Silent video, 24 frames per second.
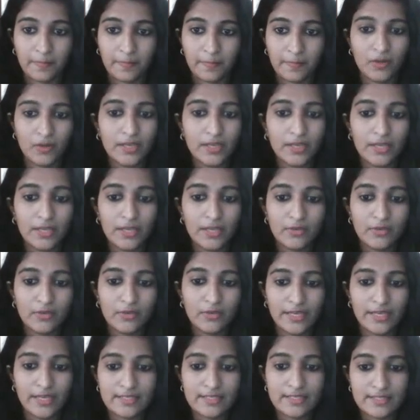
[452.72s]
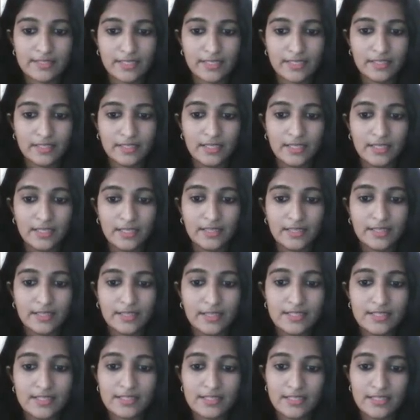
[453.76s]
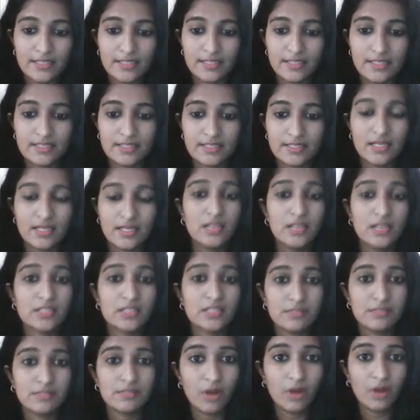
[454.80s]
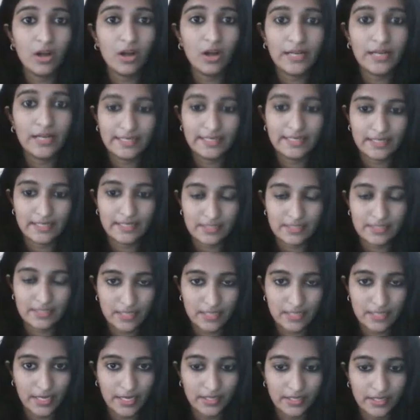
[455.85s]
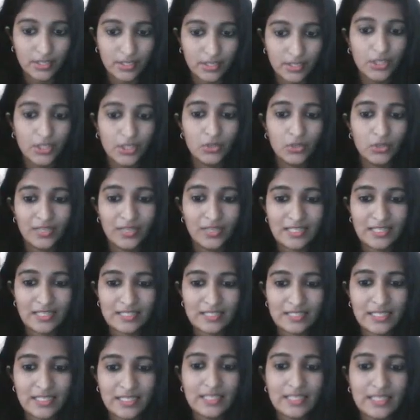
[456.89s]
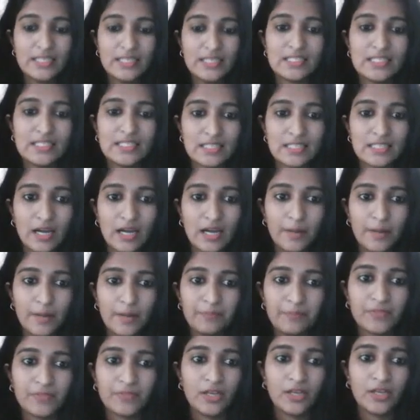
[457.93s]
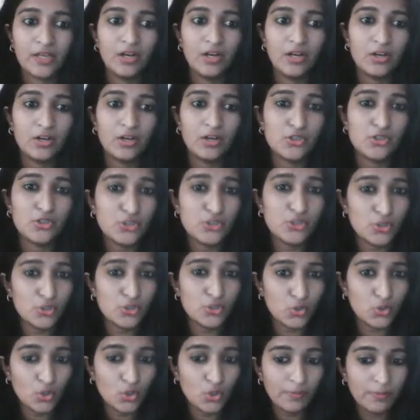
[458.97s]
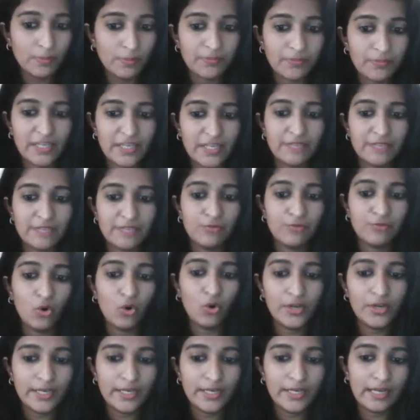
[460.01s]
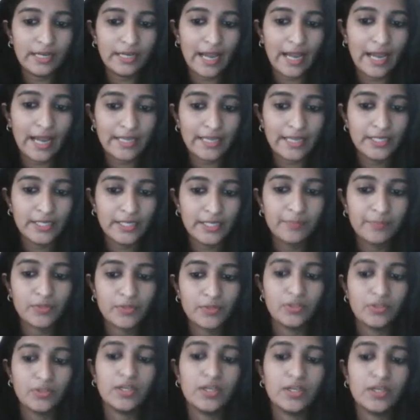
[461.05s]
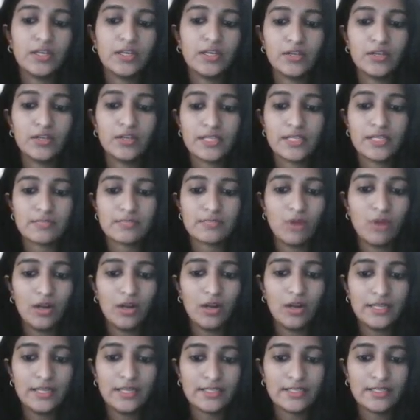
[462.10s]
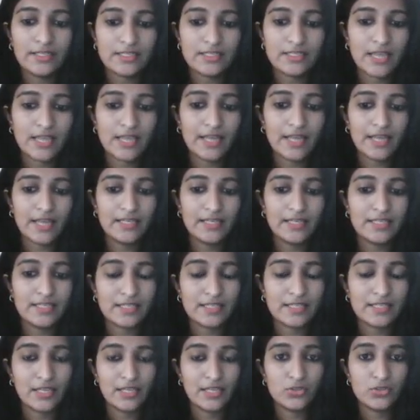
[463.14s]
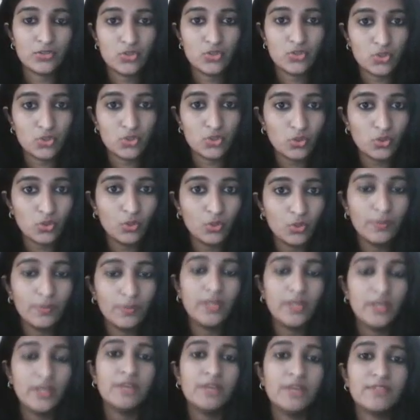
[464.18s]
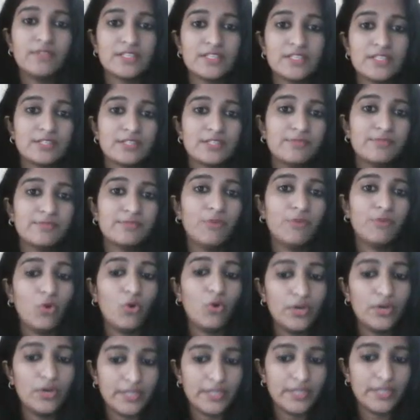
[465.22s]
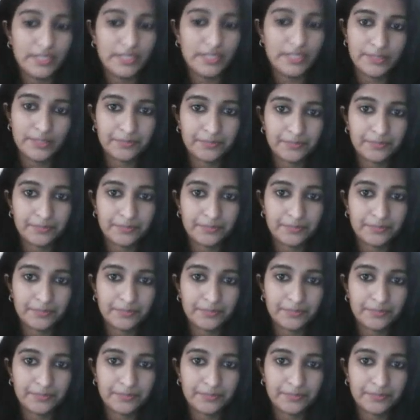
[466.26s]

Okay, you can see this is small intestine. You can see some tube, it folded like. Okay, small intestine is a tube which is folded.